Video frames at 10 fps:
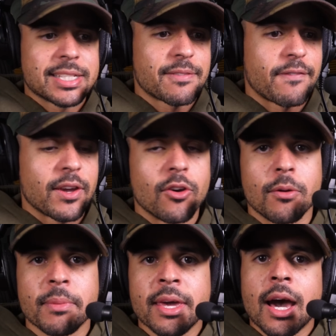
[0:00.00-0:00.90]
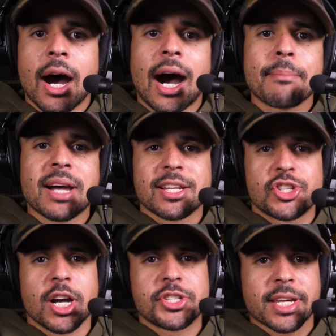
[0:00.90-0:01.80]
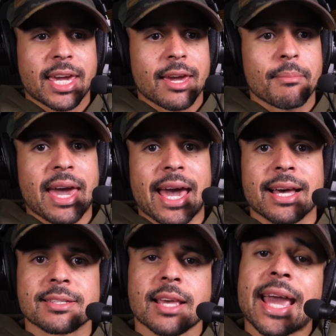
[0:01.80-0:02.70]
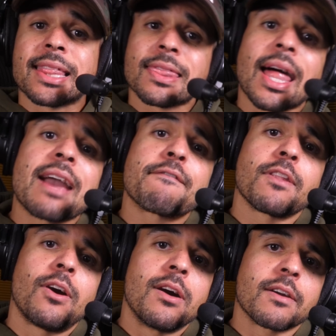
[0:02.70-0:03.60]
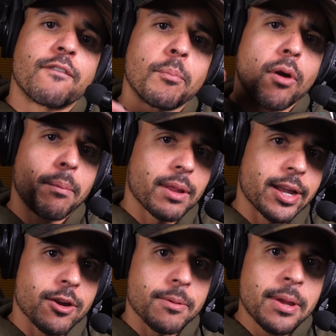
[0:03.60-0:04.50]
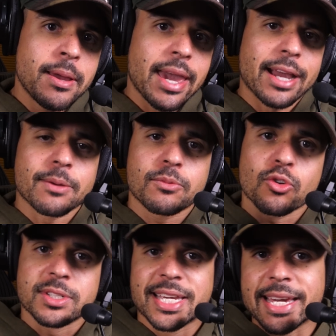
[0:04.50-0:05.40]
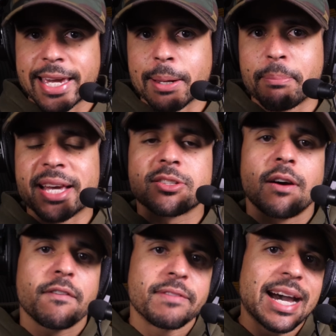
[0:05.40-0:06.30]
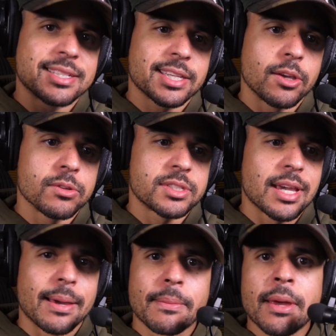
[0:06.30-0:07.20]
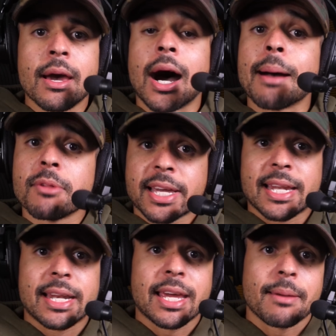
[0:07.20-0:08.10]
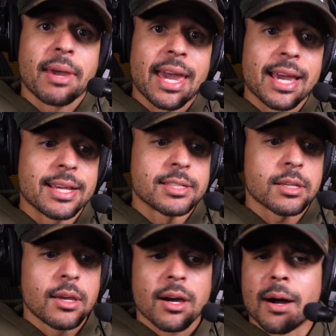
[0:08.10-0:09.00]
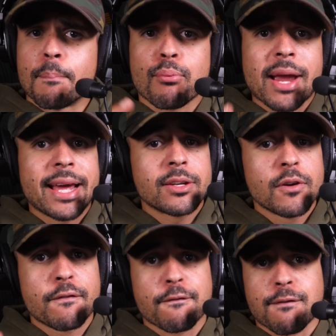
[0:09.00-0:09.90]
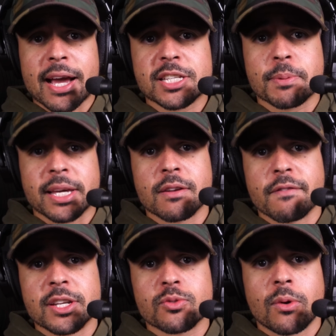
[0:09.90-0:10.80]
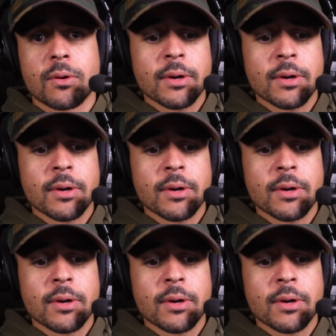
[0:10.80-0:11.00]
film, I'm not judging him as a lifelong football player and critiquing based off of that skill set. I'm looking at him as a brand new, fresh individual